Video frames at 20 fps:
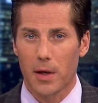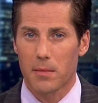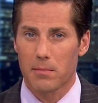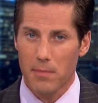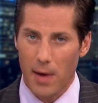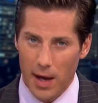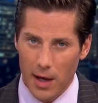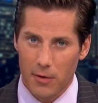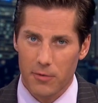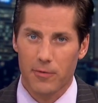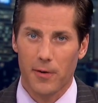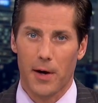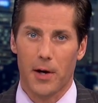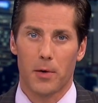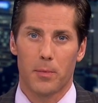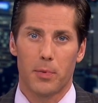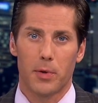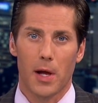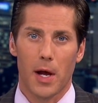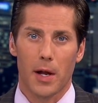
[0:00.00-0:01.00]
and make a
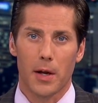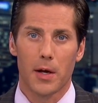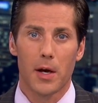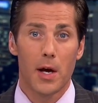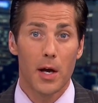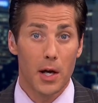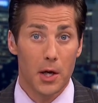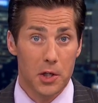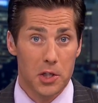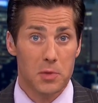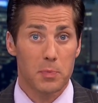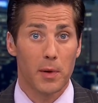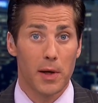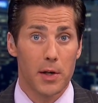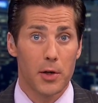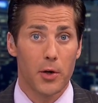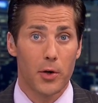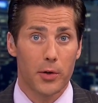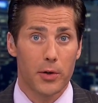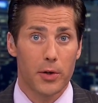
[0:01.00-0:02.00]
fire plan.
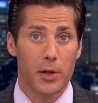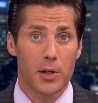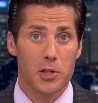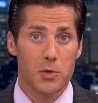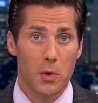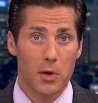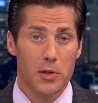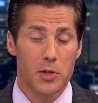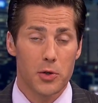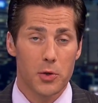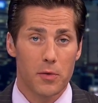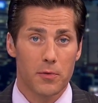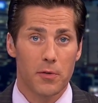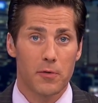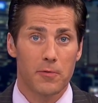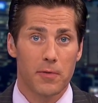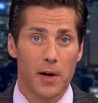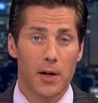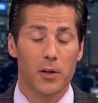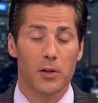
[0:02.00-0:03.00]
Explain to your kids what to do if
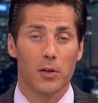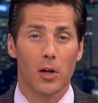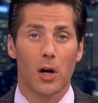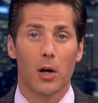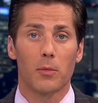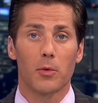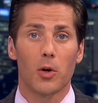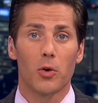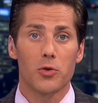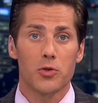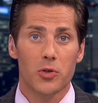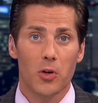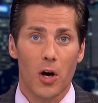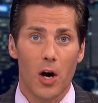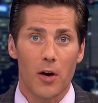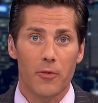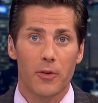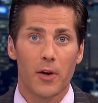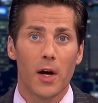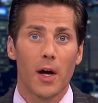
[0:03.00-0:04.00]
a fire alarm goes
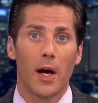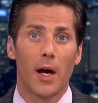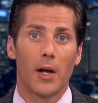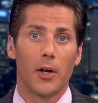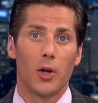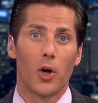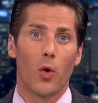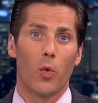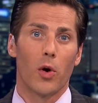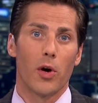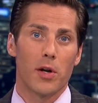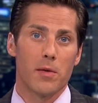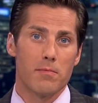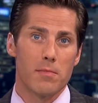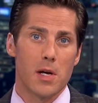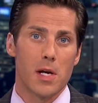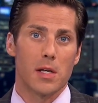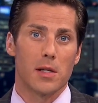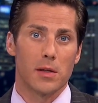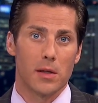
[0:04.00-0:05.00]
off and know where to
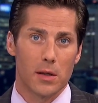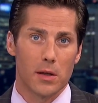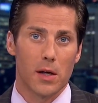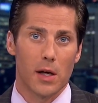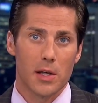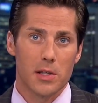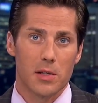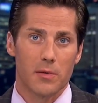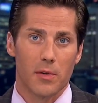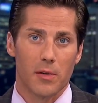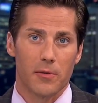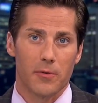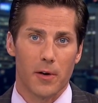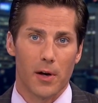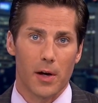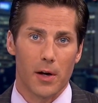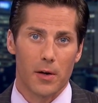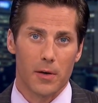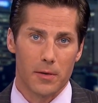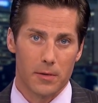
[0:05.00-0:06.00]
meet in case of a
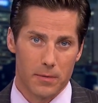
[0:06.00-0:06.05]
fire.